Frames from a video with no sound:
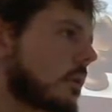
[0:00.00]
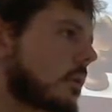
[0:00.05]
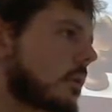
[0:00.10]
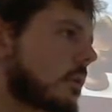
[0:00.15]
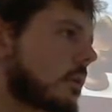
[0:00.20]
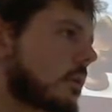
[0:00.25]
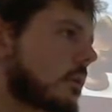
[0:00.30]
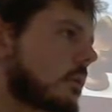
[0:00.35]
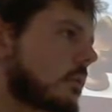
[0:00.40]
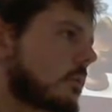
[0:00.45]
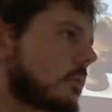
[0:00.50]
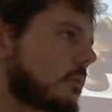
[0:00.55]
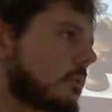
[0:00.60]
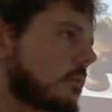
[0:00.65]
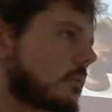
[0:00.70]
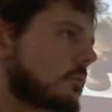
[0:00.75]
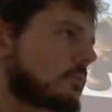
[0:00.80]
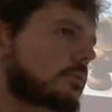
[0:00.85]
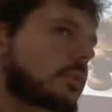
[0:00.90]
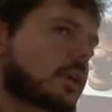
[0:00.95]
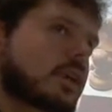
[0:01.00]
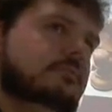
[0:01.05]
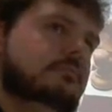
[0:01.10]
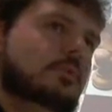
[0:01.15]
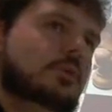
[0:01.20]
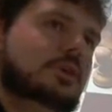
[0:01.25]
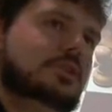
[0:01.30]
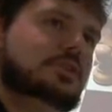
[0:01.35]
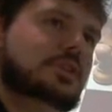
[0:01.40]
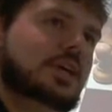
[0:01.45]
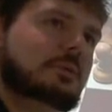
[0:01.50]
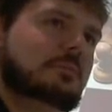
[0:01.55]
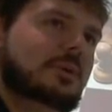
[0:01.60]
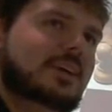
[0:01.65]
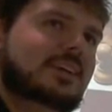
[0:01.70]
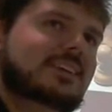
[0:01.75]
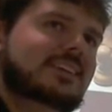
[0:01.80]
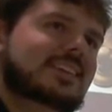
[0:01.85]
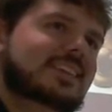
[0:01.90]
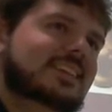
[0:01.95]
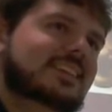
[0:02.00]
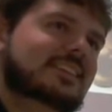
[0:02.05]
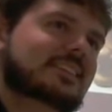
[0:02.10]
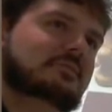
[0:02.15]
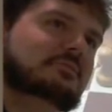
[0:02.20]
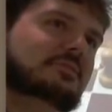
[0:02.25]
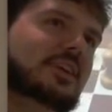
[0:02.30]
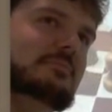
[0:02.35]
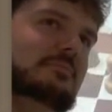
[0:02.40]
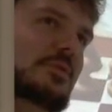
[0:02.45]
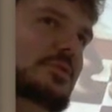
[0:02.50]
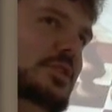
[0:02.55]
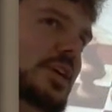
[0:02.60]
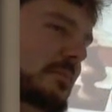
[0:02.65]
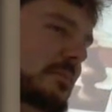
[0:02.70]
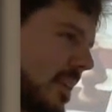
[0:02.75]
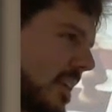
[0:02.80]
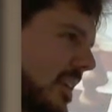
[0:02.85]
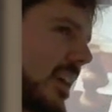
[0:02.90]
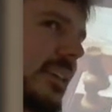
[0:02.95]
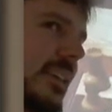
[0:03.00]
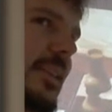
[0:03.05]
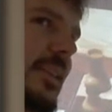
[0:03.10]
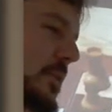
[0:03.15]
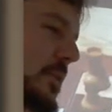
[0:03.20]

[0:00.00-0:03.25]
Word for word: the five-point checkmate, the five-move checkmate. That was amazing.